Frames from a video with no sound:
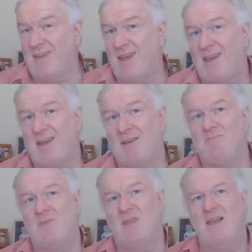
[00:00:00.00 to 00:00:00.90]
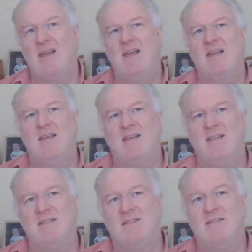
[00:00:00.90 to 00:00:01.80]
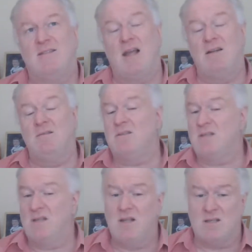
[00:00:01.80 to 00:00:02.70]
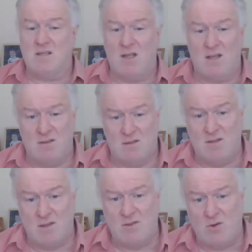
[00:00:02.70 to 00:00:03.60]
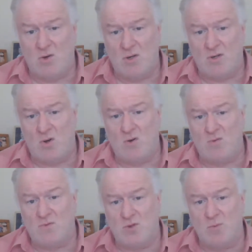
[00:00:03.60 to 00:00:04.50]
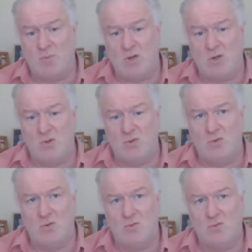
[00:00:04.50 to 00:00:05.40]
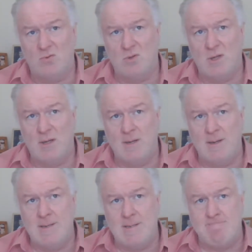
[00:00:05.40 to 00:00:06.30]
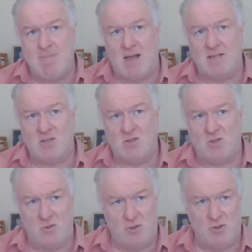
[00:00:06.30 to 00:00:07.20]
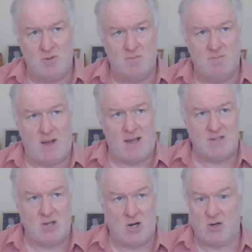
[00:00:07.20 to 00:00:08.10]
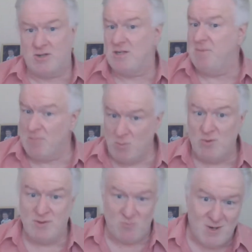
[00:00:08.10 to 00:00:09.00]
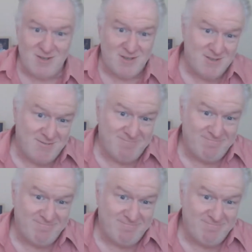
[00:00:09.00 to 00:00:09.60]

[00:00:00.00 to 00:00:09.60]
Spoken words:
Then, seriously, the thought of super glue as a solution has occurred to me more than once.